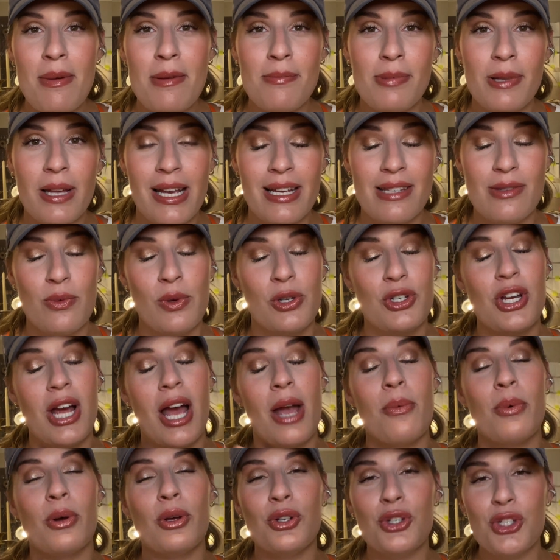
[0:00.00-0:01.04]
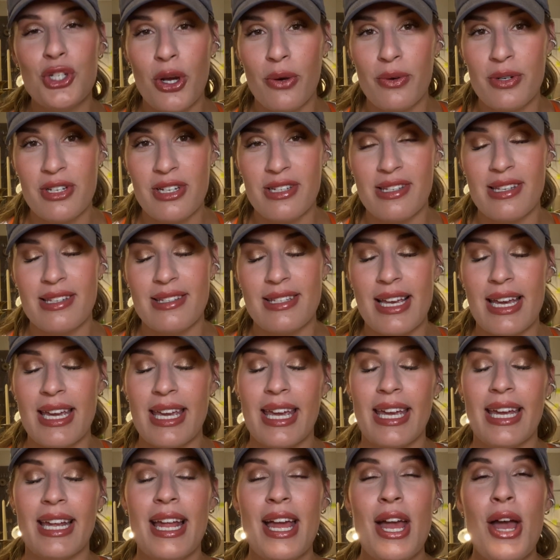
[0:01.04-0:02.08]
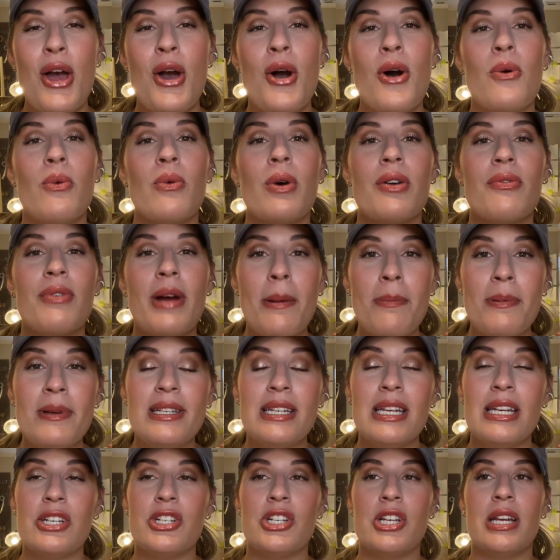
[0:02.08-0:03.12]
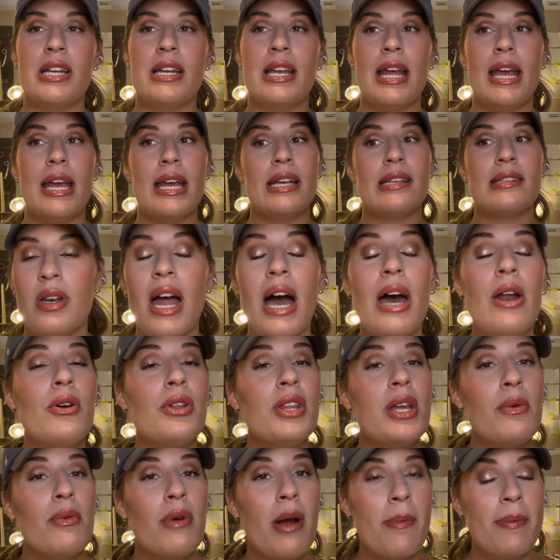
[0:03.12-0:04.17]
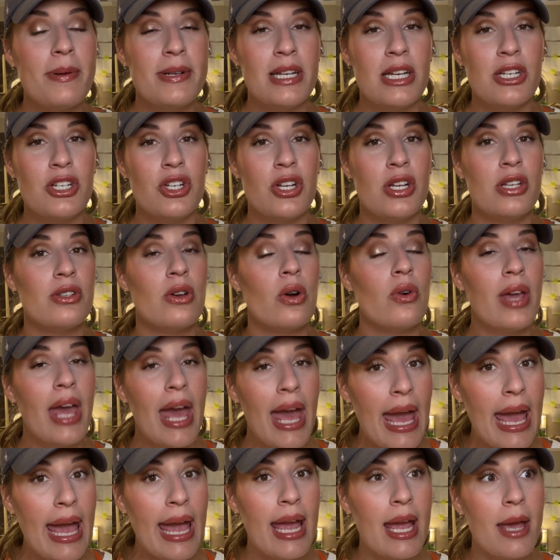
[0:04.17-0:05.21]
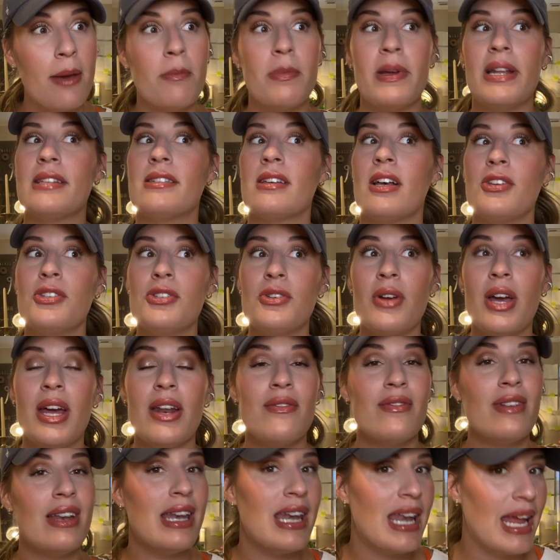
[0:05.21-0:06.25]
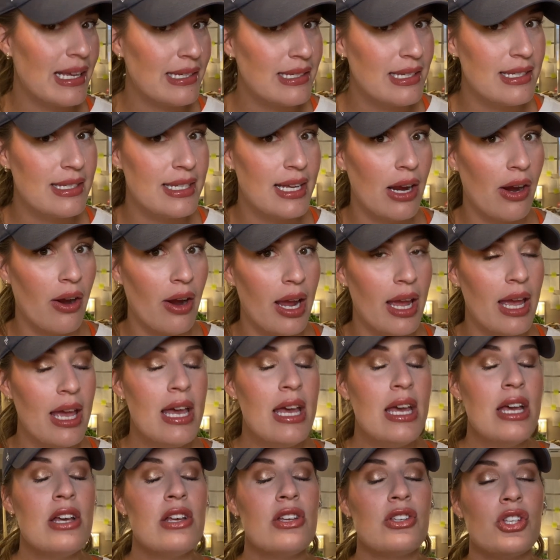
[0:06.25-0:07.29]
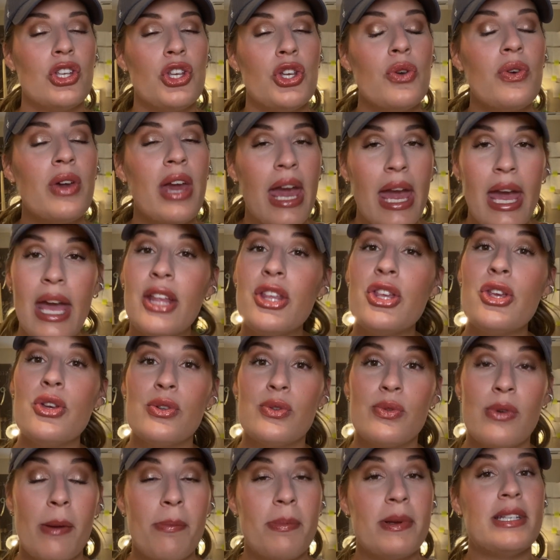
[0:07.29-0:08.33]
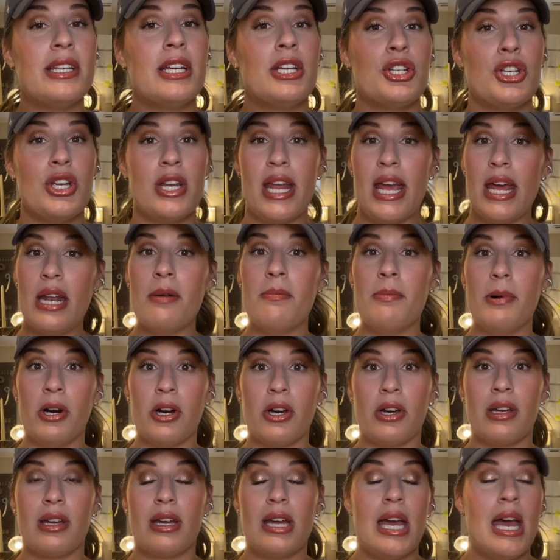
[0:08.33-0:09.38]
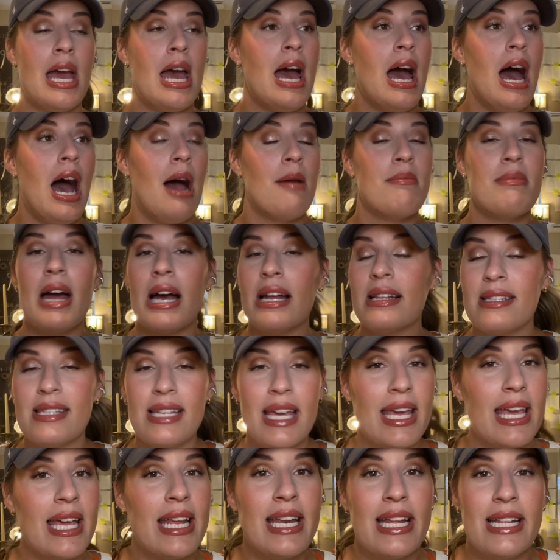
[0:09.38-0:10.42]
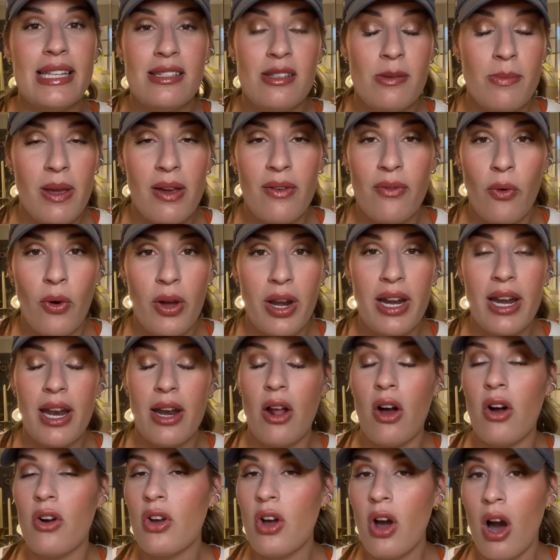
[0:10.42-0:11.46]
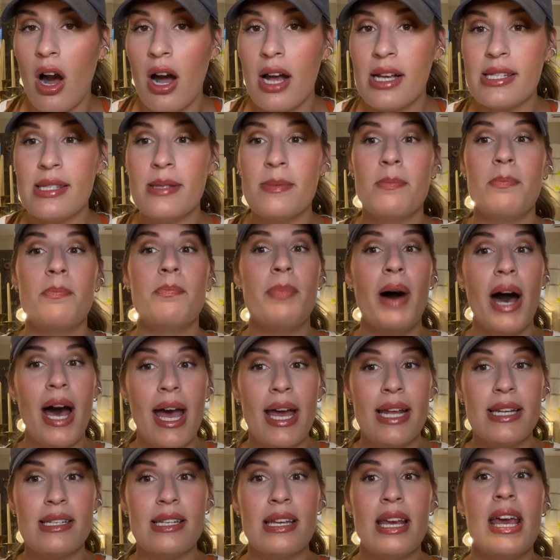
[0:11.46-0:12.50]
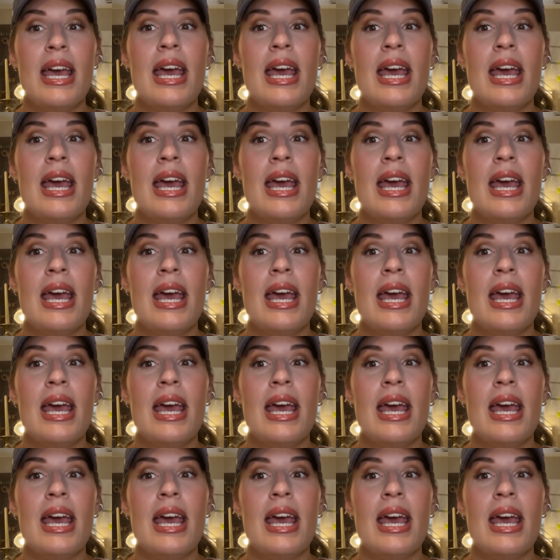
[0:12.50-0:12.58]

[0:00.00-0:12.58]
and place which I will show in just a second where repetition is not only repetition is okay, but it's also kind of necessary. So you can use repetition in a book. I'm not saying it needs to be avoided at all costs, but